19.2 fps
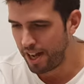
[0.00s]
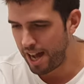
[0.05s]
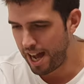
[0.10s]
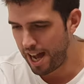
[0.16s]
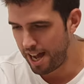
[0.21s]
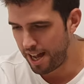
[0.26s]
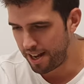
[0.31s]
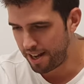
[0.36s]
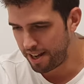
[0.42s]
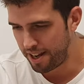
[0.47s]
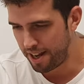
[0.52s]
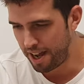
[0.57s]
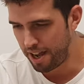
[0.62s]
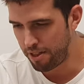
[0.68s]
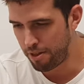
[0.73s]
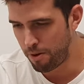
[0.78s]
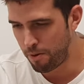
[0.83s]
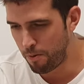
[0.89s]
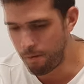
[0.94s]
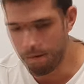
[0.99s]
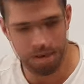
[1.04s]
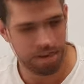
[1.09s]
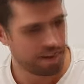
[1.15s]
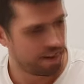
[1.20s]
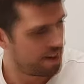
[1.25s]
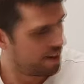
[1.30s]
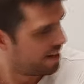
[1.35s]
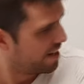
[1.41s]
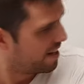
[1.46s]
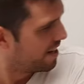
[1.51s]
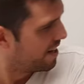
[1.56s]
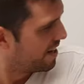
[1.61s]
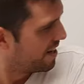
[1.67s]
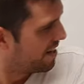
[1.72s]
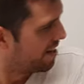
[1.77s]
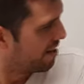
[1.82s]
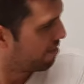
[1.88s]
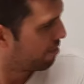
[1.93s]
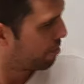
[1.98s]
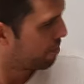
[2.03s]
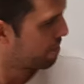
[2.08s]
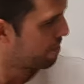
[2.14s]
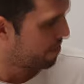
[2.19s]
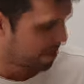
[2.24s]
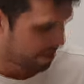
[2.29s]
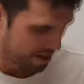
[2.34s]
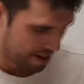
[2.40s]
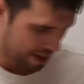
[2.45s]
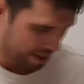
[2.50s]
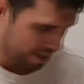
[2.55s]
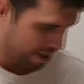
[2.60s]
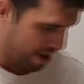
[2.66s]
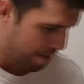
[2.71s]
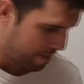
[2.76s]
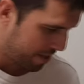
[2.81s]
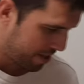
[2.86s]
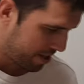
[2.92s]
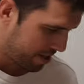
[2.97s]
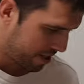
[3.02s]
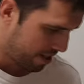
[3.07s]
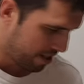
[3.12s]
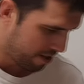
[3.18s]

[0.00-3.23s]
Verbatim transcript: and I don't want this to get damaged.